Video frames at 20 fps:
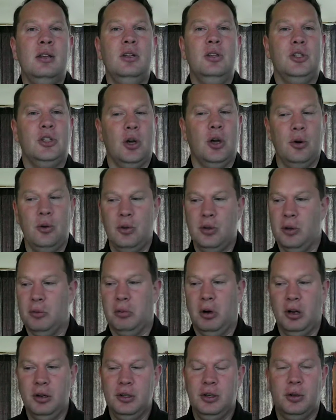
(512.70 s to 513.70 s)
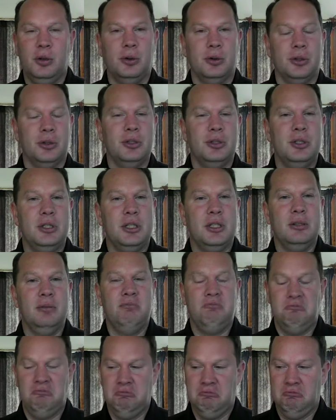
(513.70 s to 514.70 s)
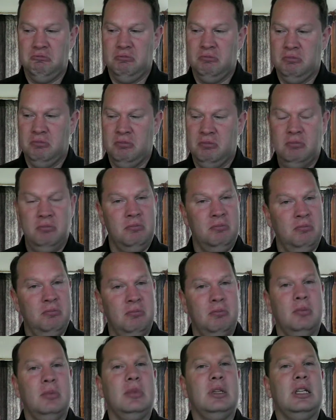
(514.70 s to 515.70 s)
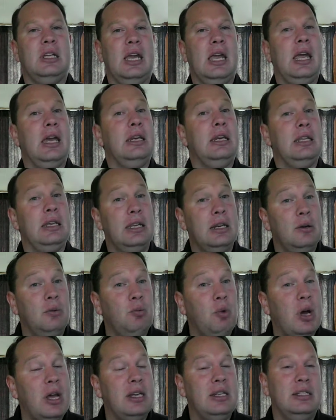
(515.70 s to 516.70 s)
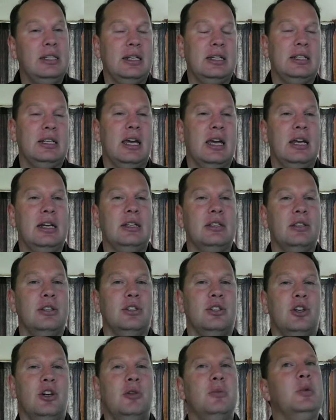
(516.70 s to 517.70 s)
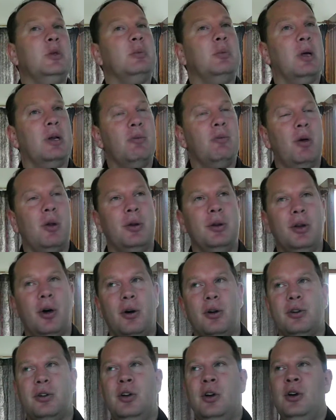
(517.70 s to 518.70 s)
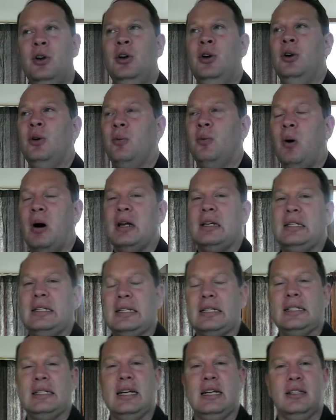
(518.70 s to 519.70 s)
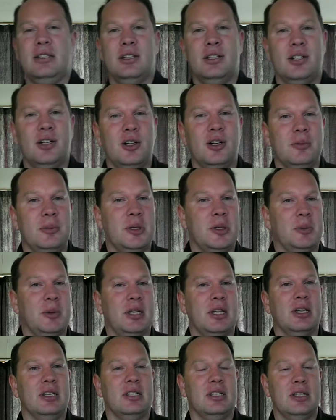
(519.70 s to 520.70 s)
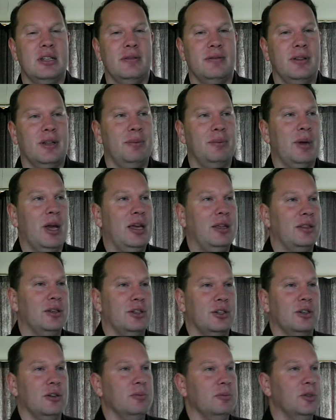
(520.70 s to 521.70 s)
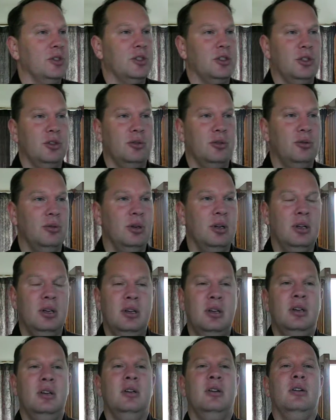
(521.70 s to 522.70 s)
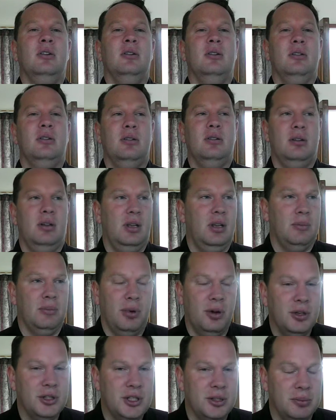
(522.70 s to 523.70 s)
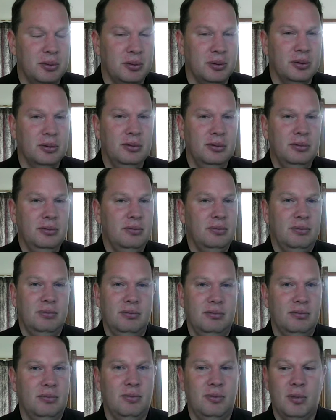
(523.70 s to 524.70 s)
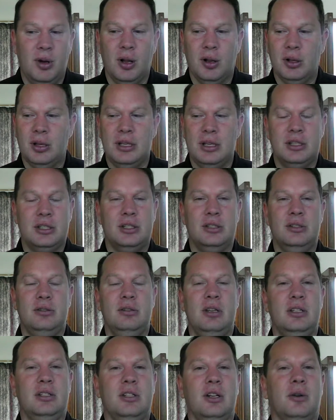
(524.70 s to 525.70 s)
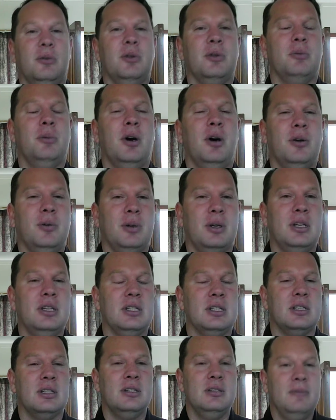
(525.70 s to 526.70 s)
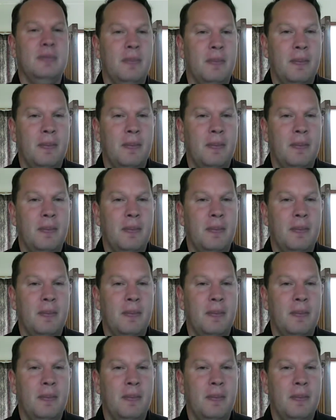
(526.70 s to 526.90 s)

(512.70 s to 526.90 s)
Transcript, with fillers: So the bondholders can, in a way, dictate the terms, but will not quite dictate the terms because if they make the terms too impossible, well, it's it's not worth borrowing, is it?